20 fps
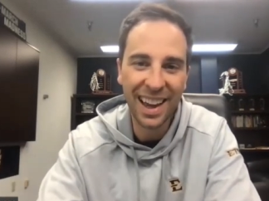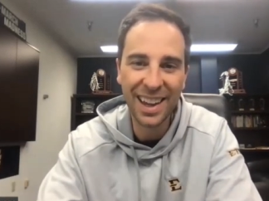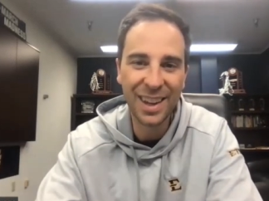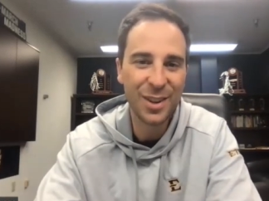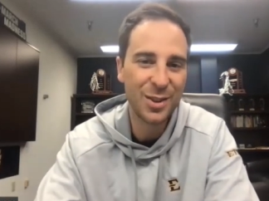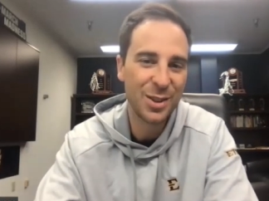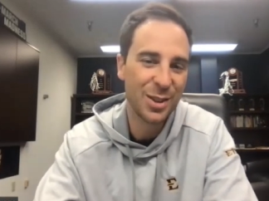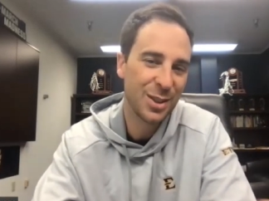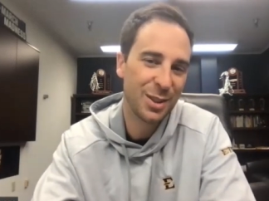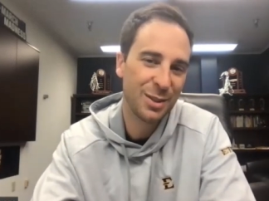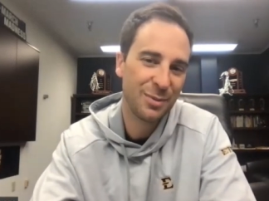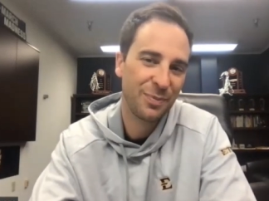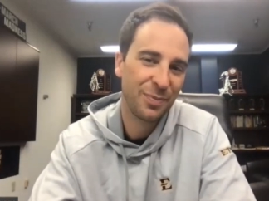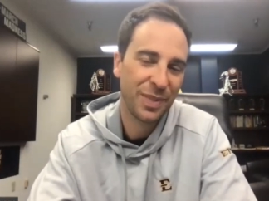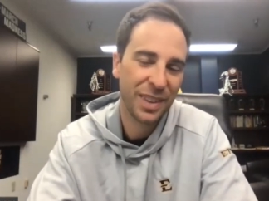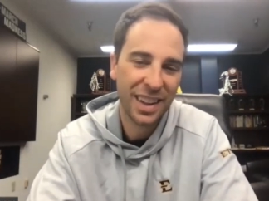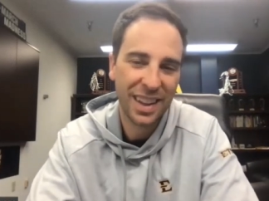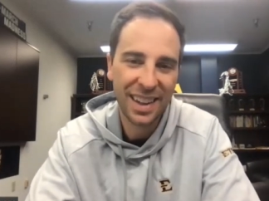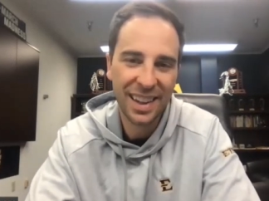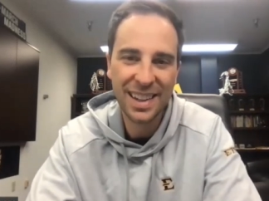like you just
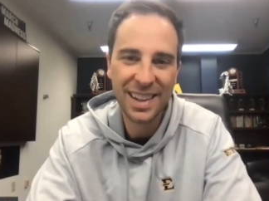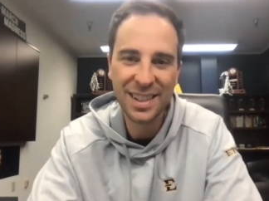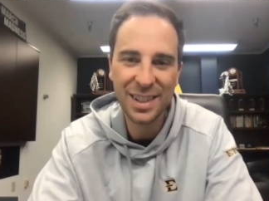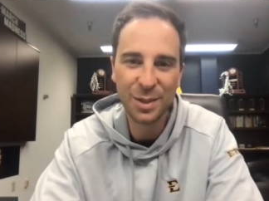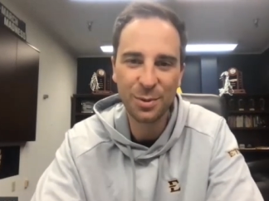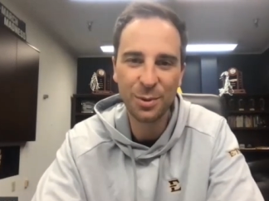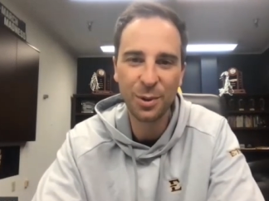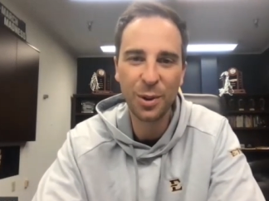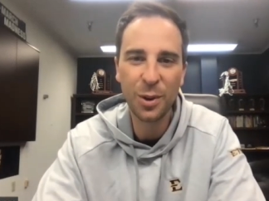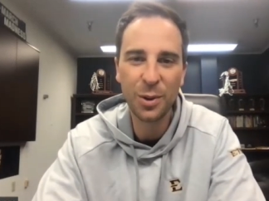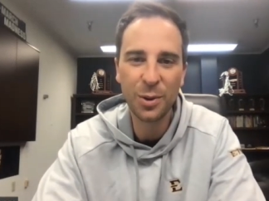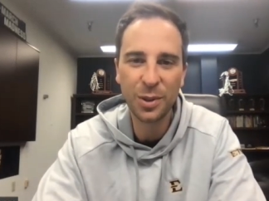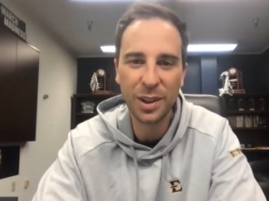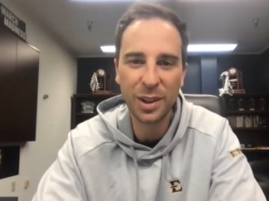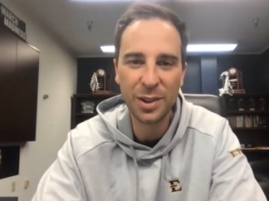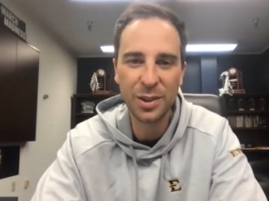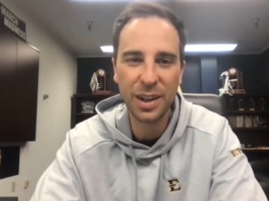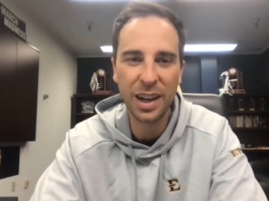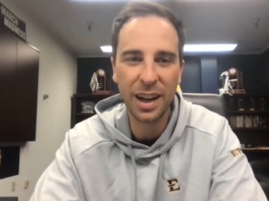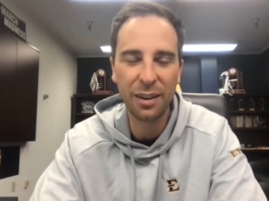it's just one of those
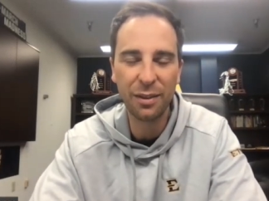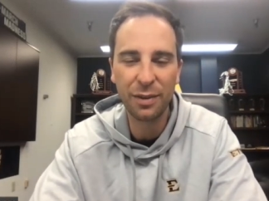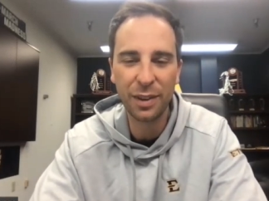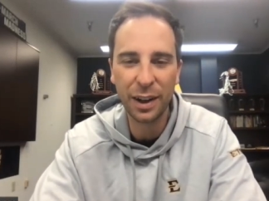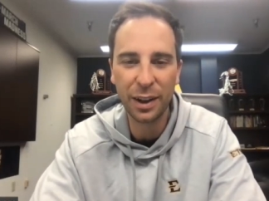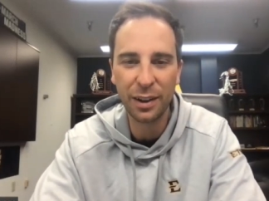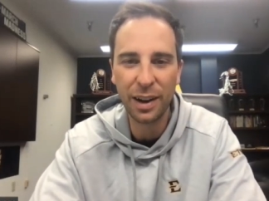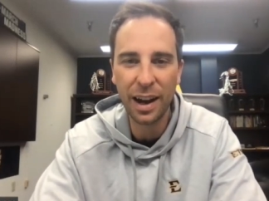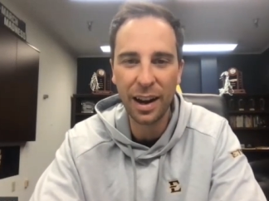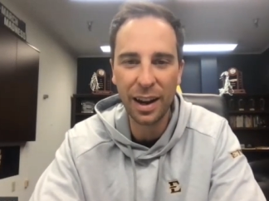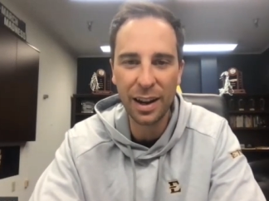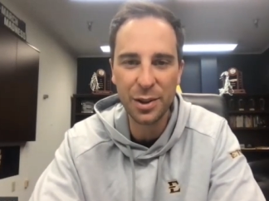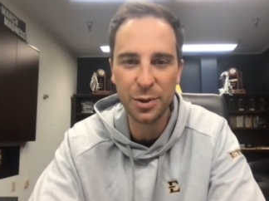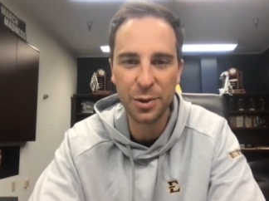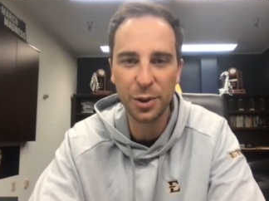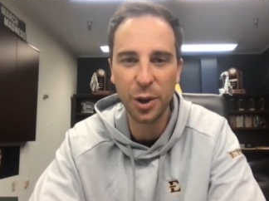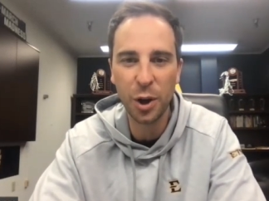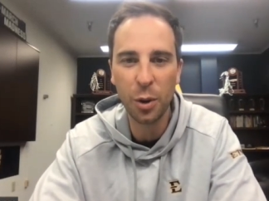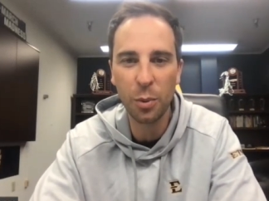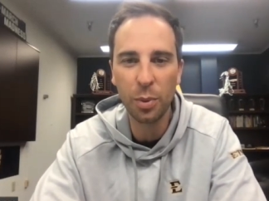things you got to figure out as
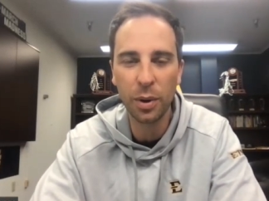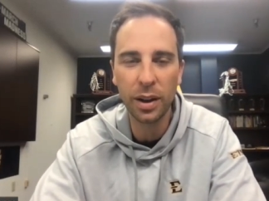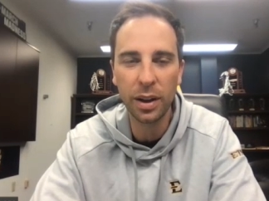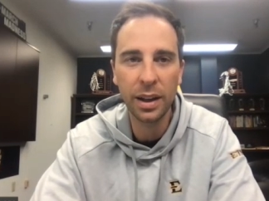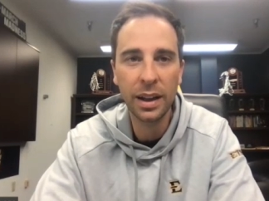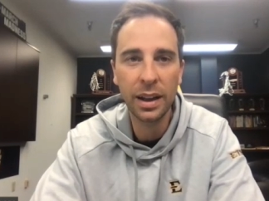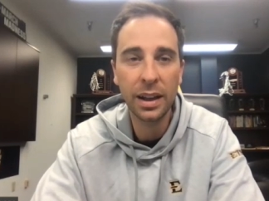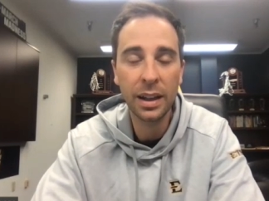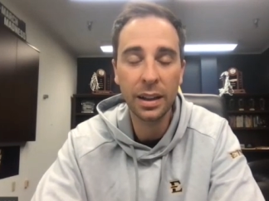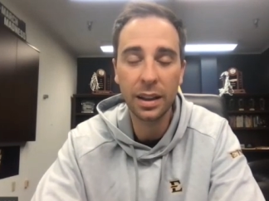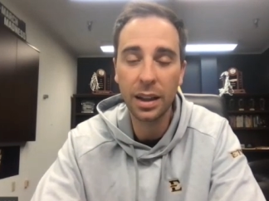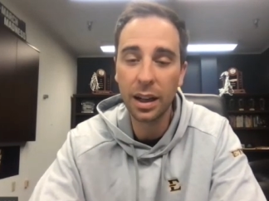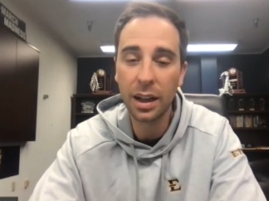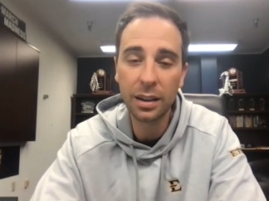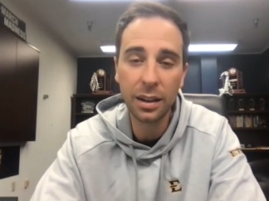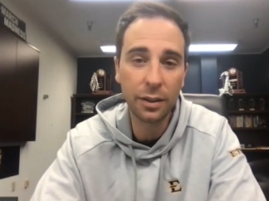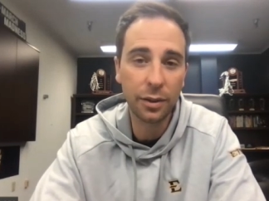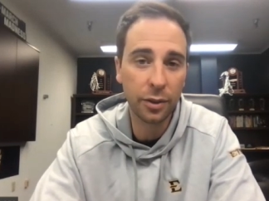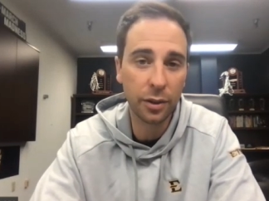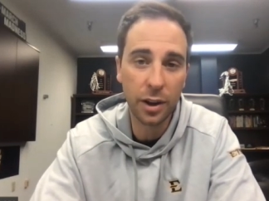you go. But
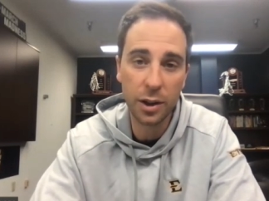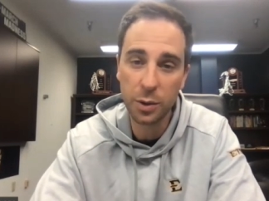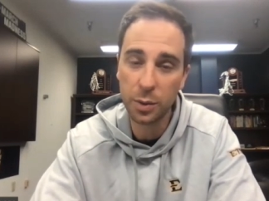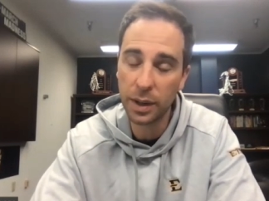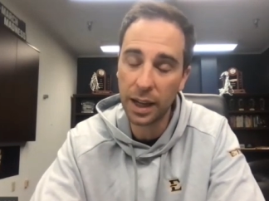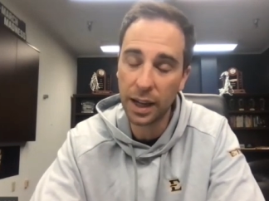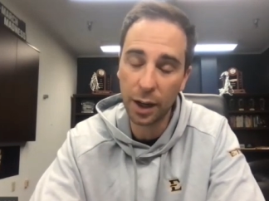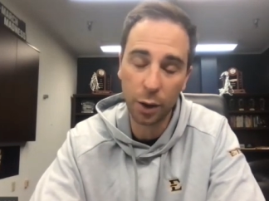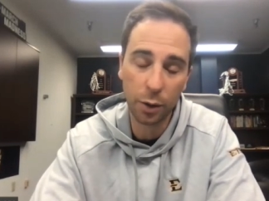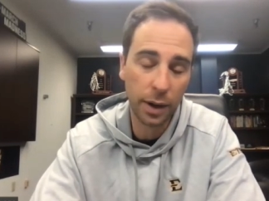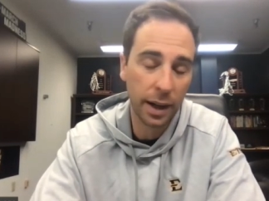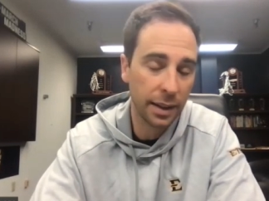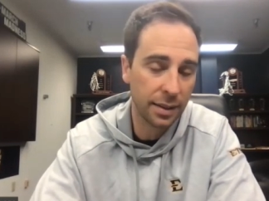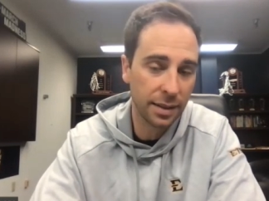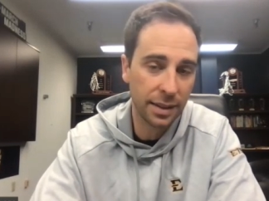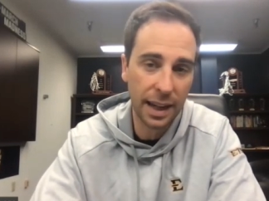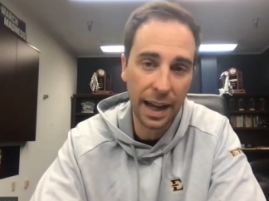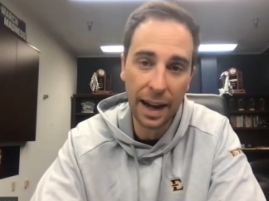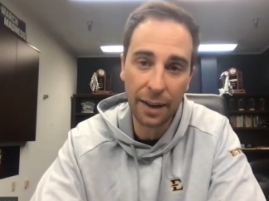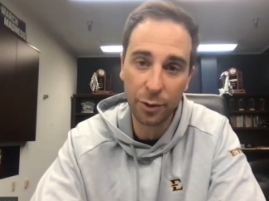luckily for us, we got a great
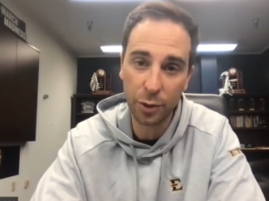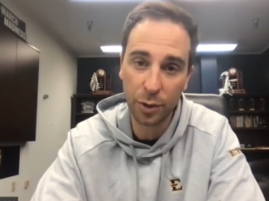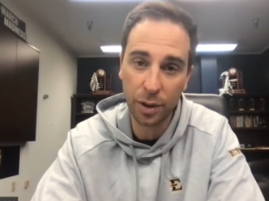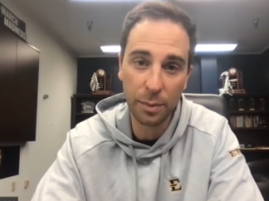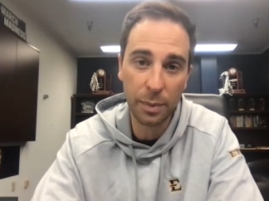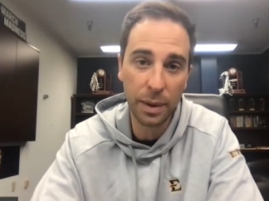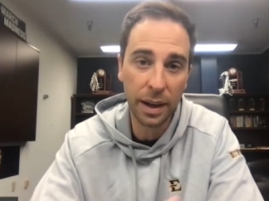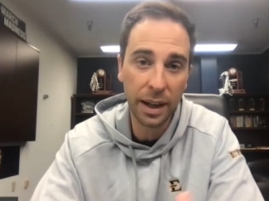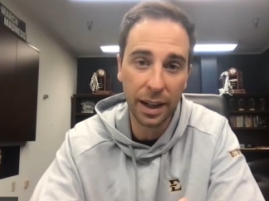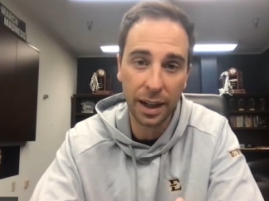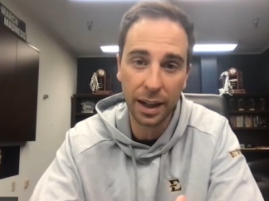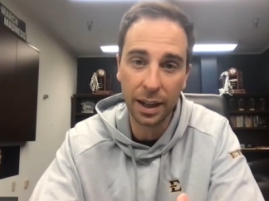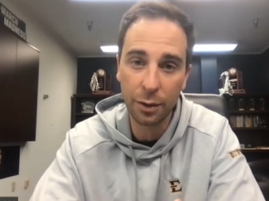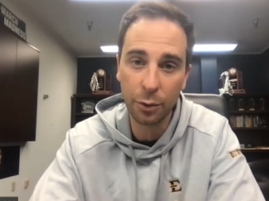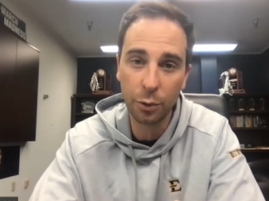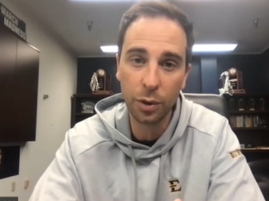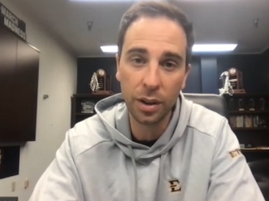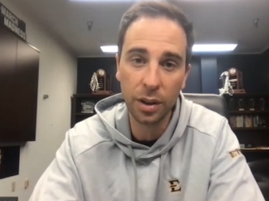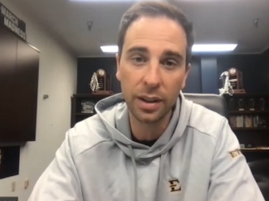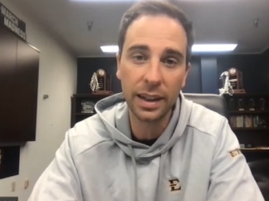staff, so they make it
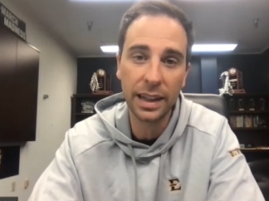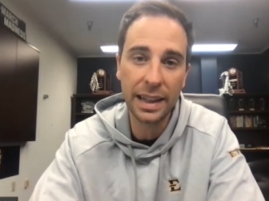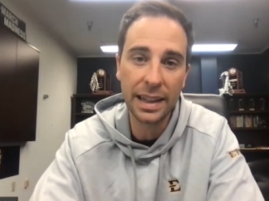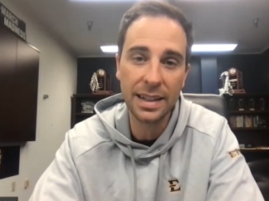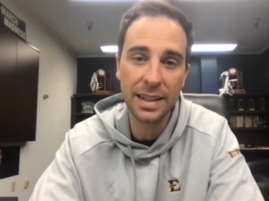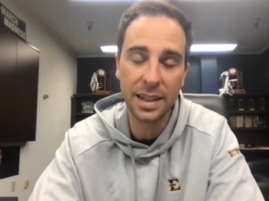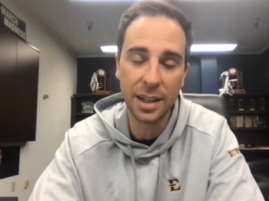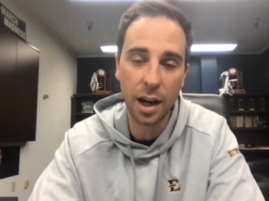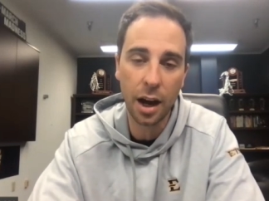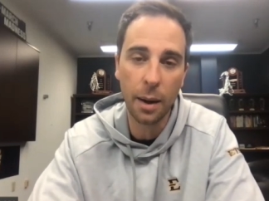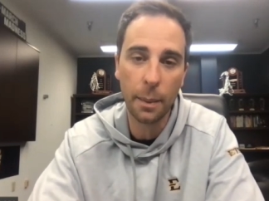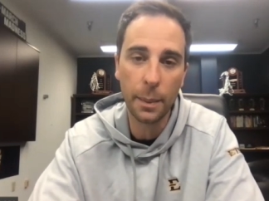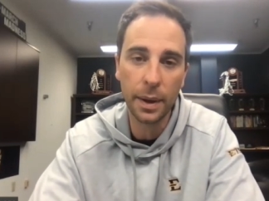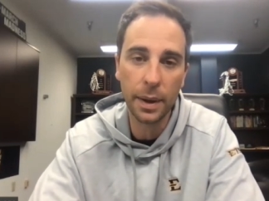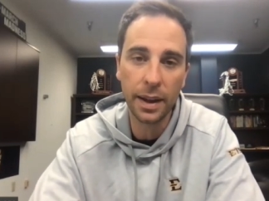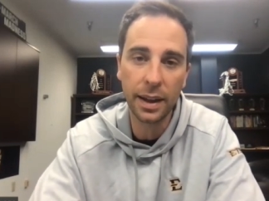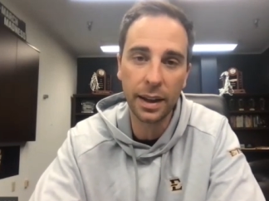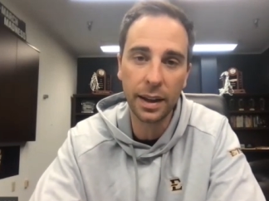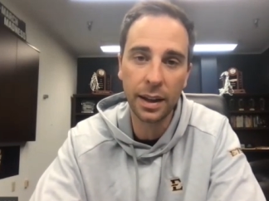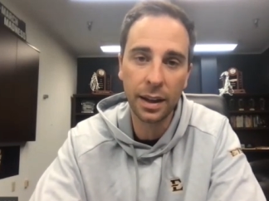really easy on
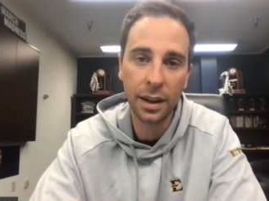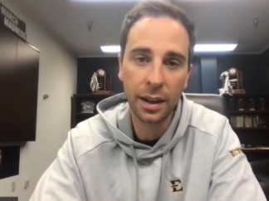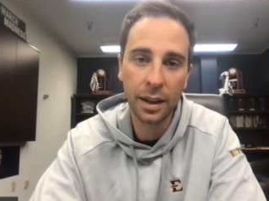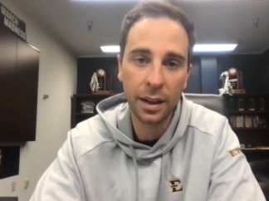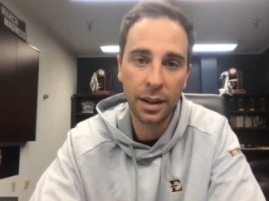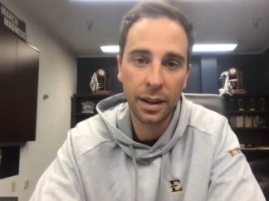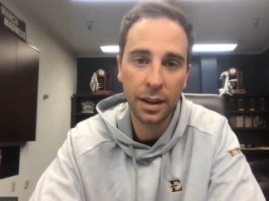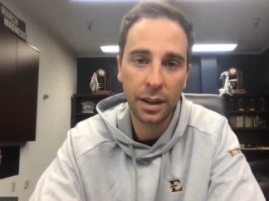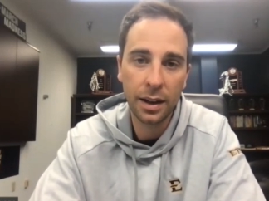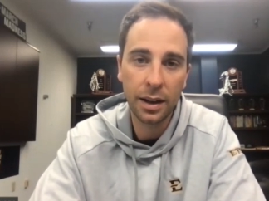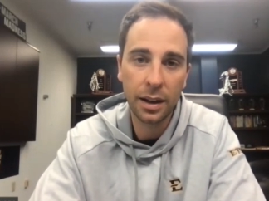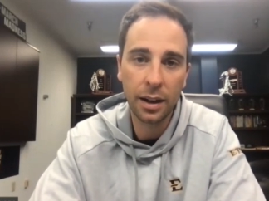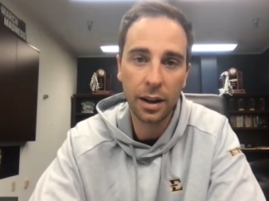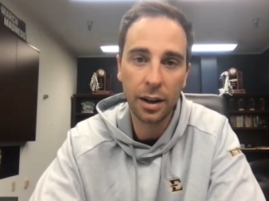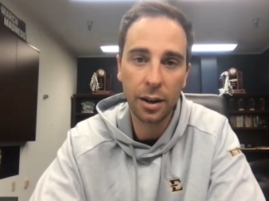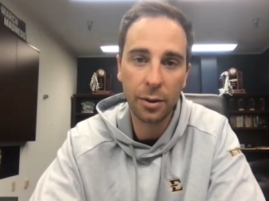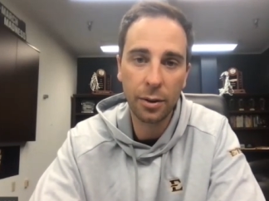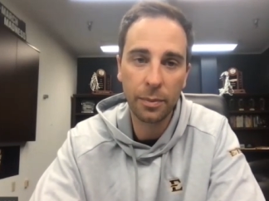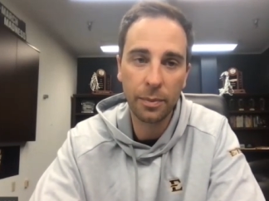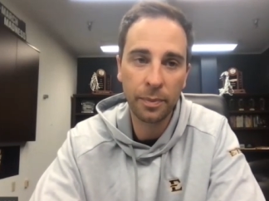me.
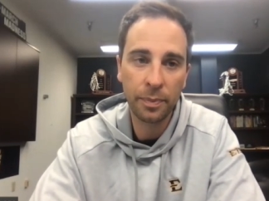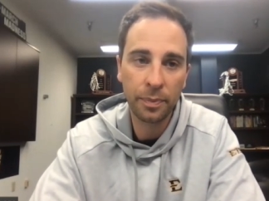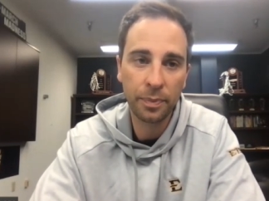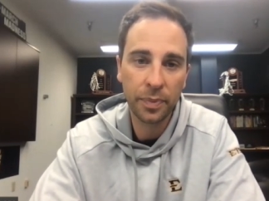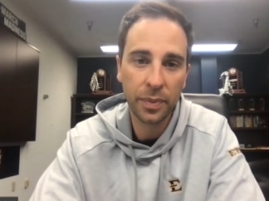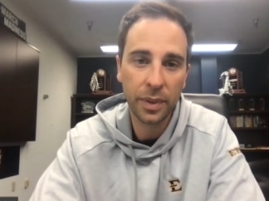Um,